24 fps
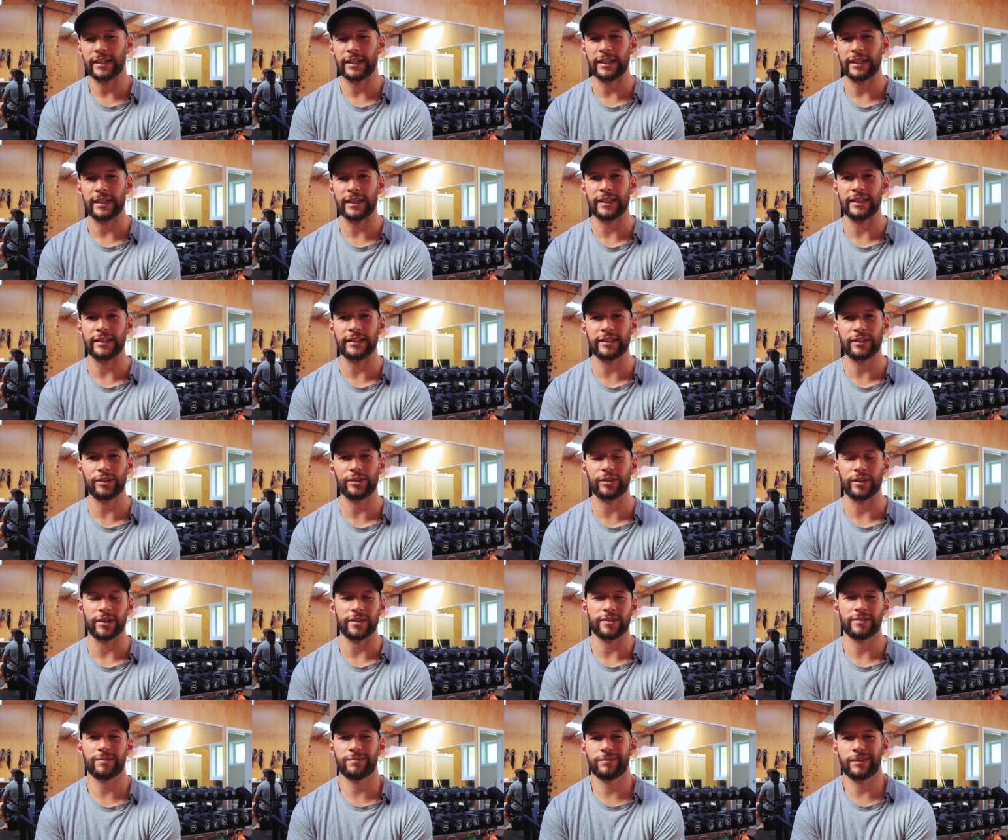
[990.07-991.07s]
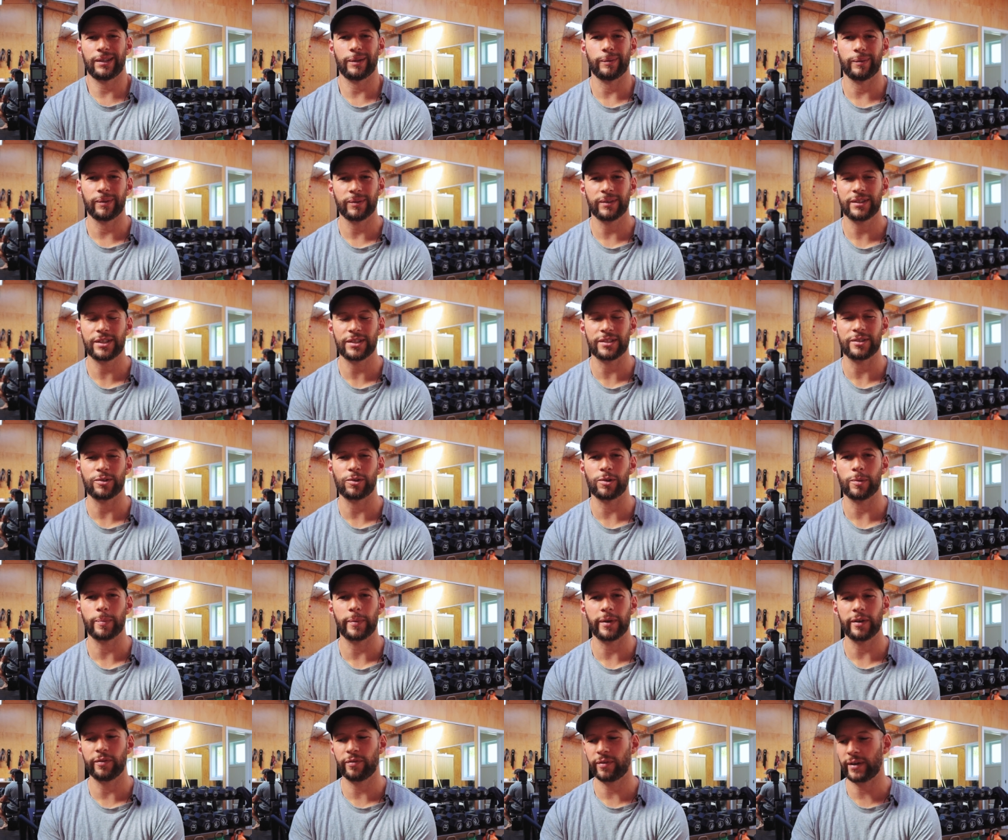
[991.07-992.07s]
uh, who knows? I mean, it's just all a
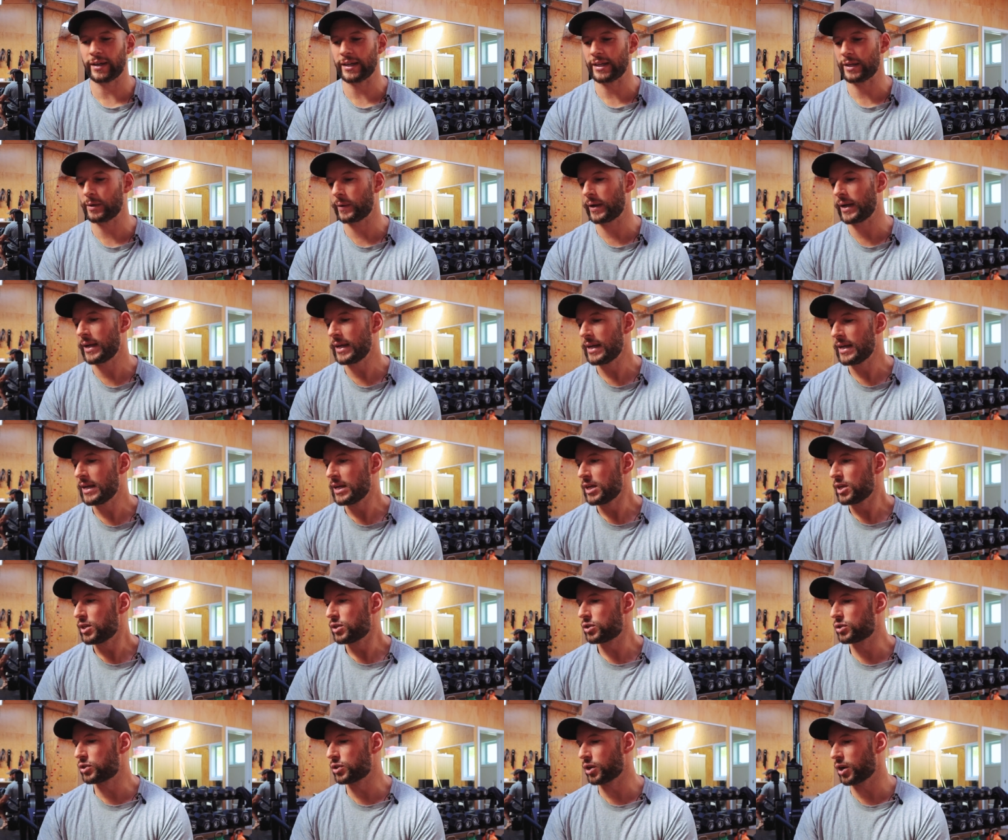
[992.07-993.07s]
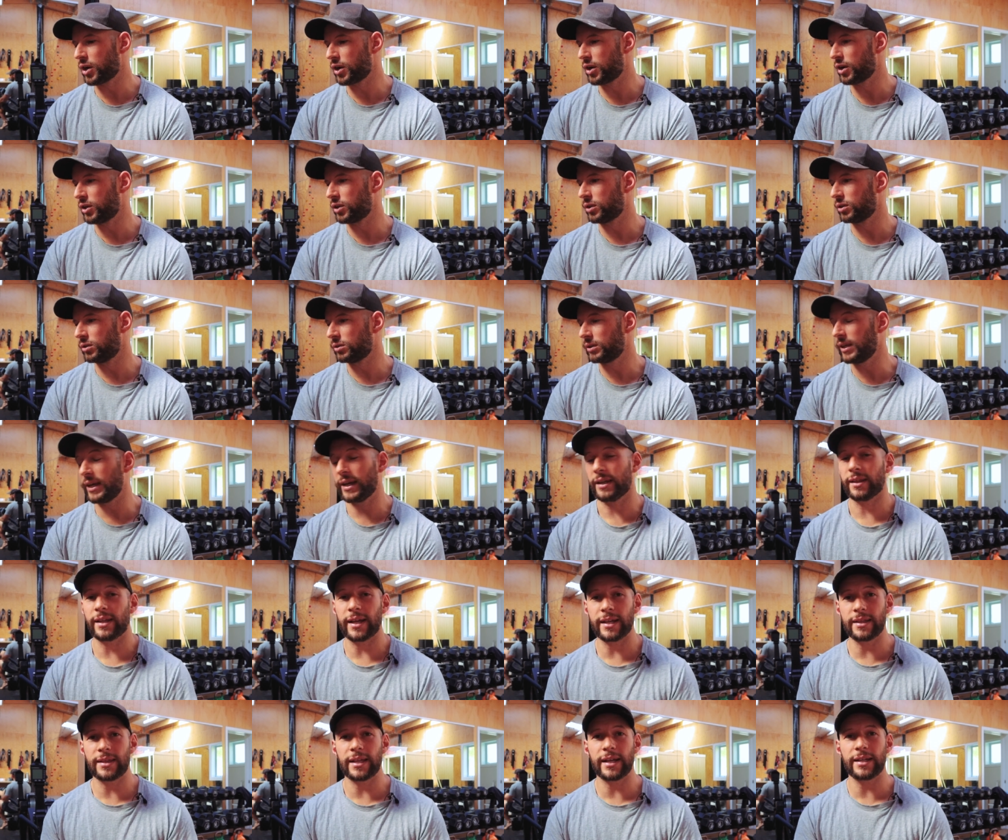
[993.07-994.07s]
bit of fun anyway. So yeah,
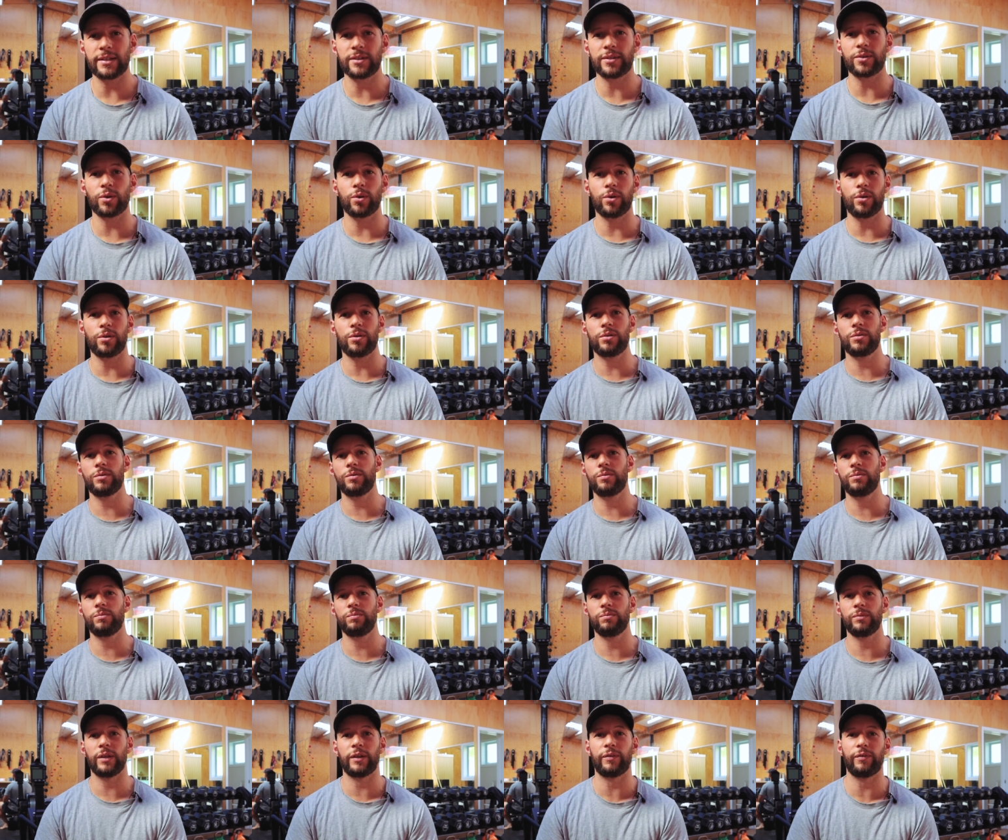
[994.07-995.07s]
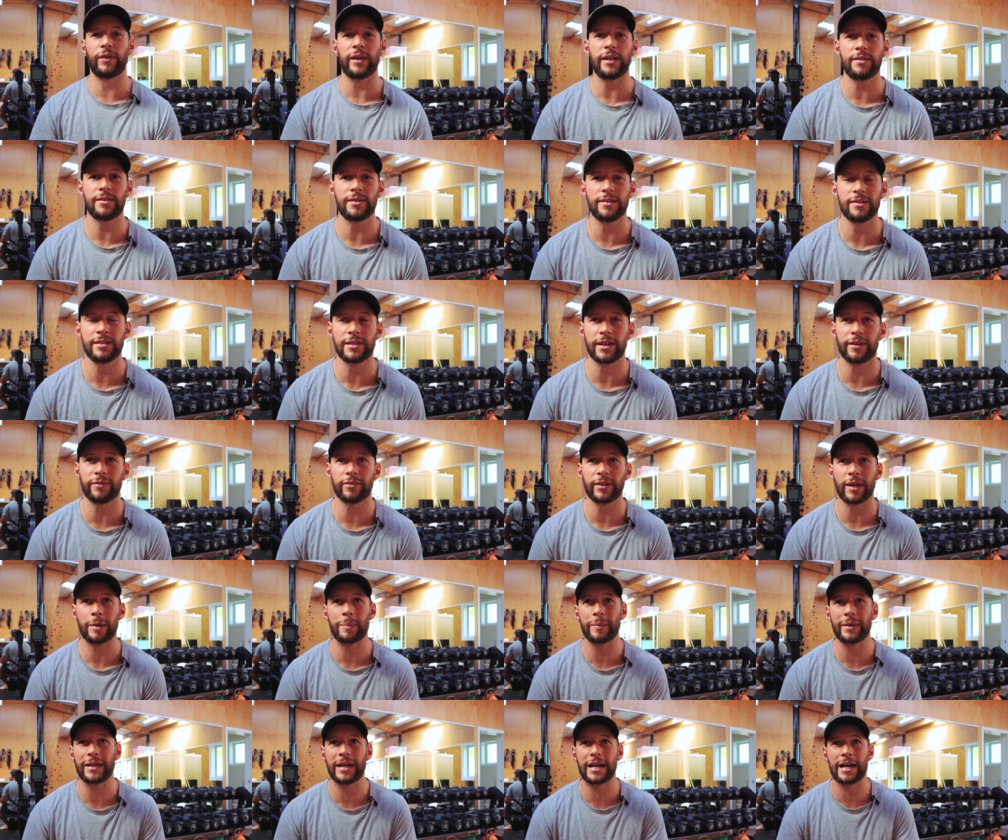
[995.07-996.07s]
that, that's all events and stuff
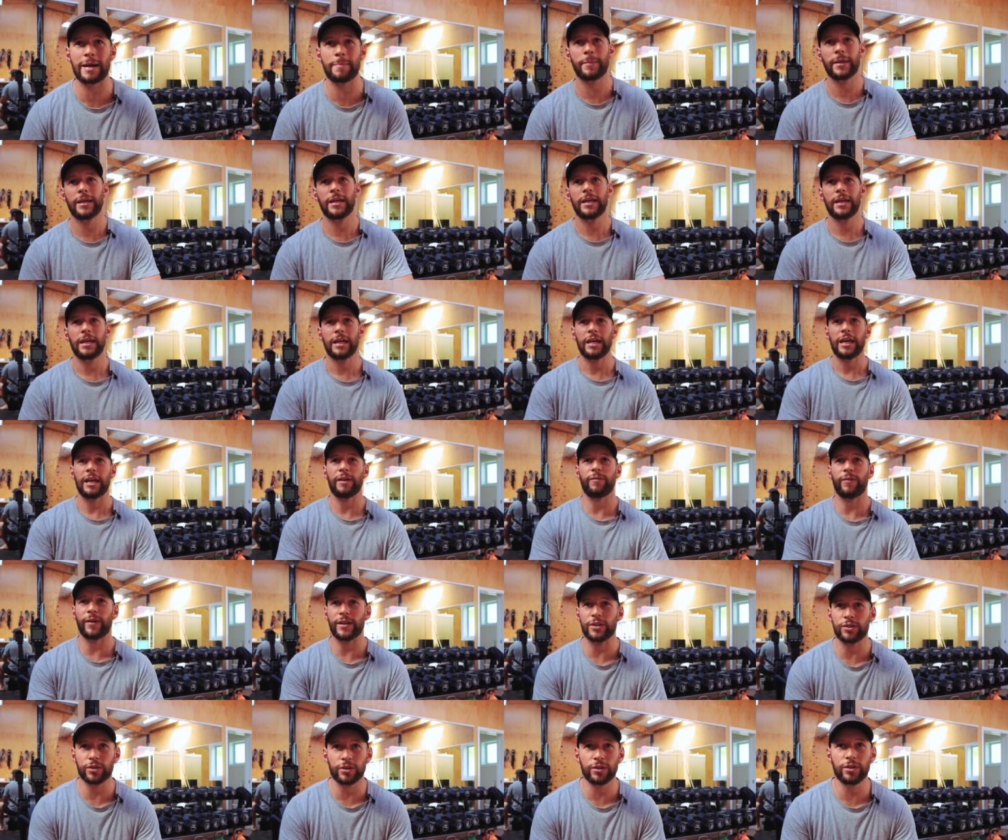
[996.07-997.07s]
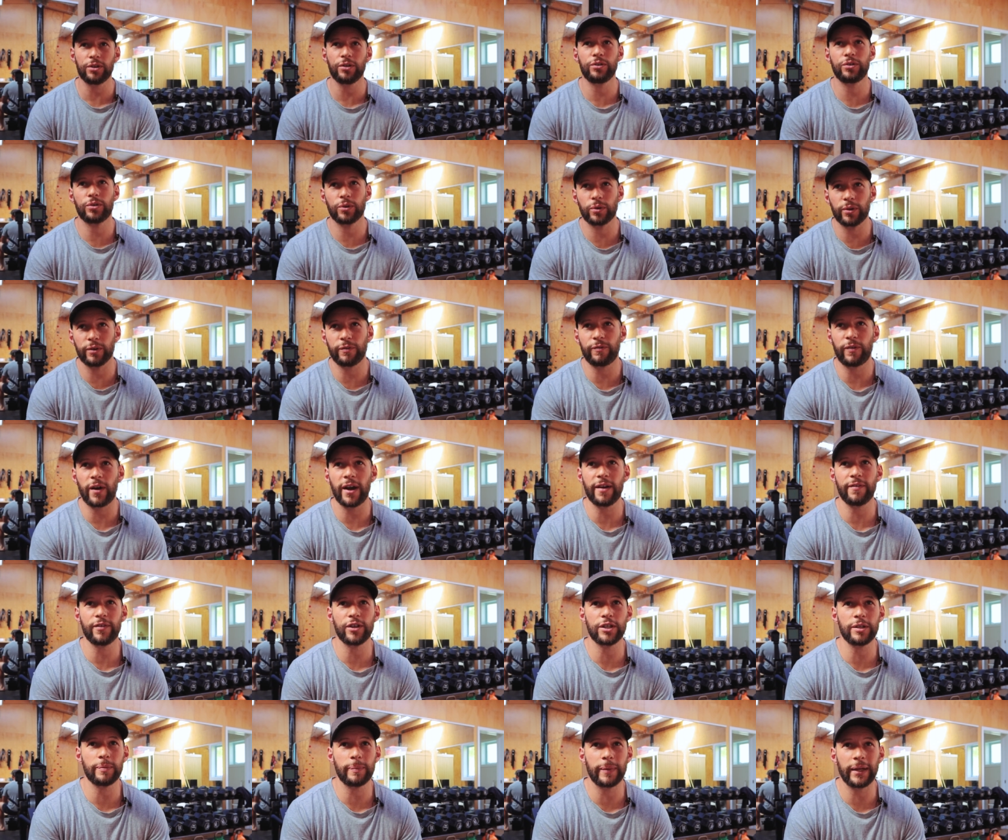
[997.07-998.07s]
coming up. If I do do a
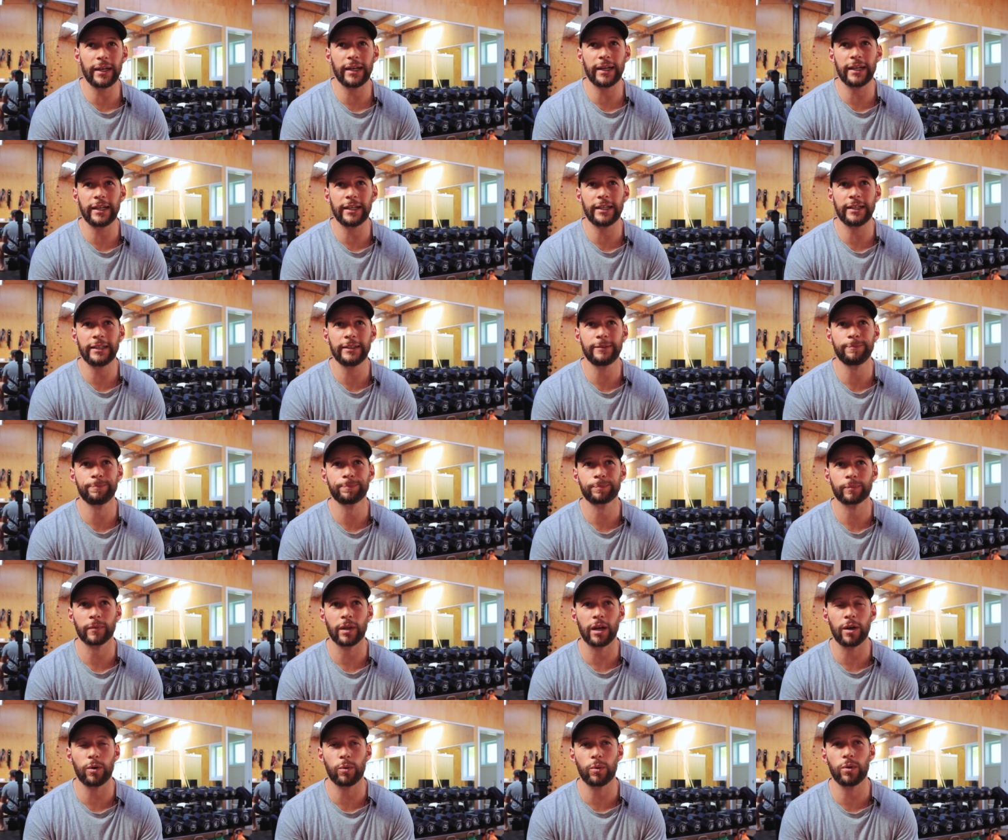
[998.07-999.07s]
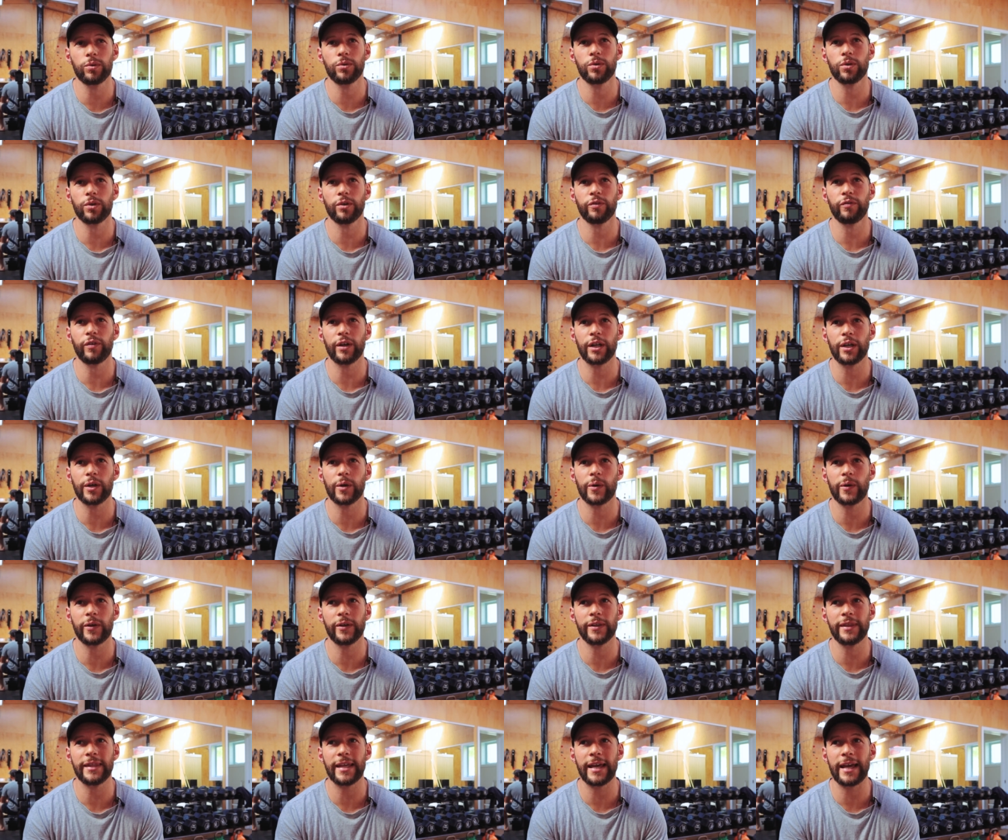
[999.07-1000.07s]
500 meter, I will do a video
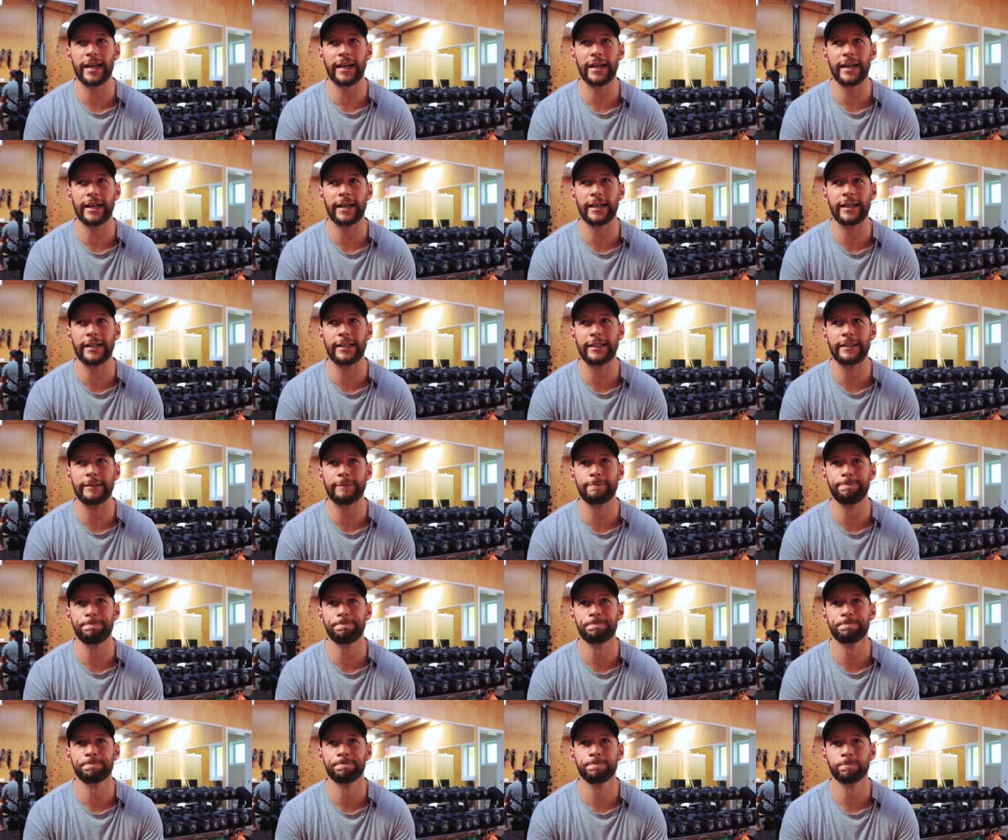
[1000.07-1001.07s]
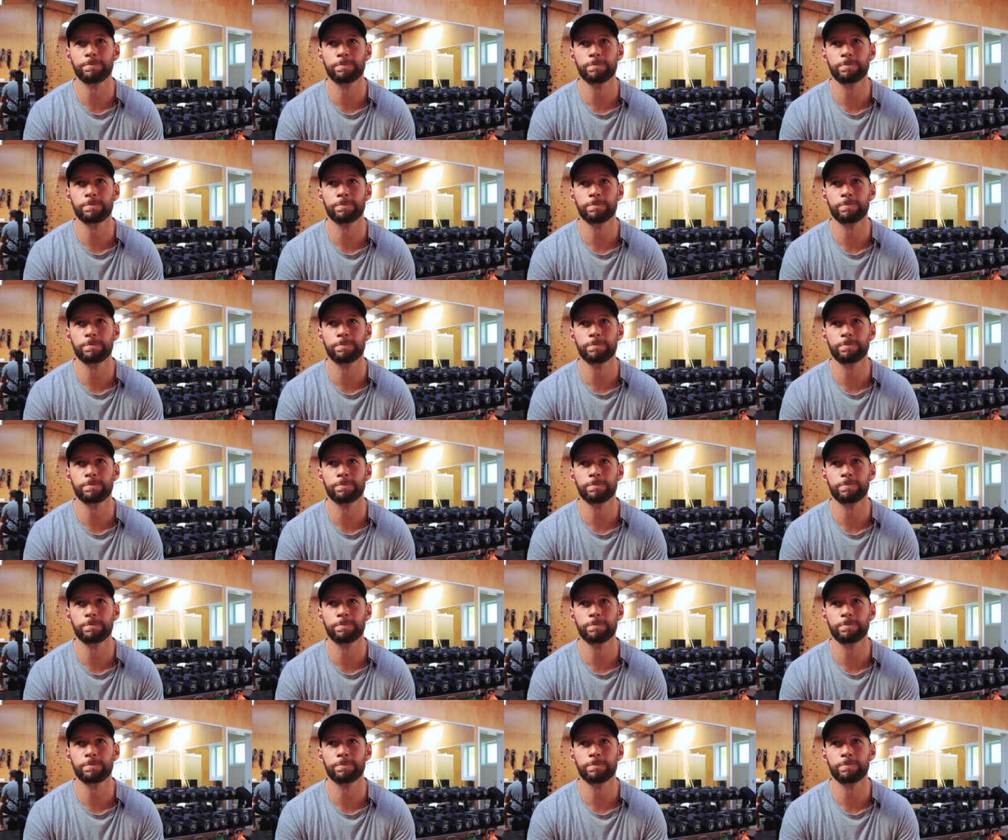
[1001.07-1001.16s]
on that. Um,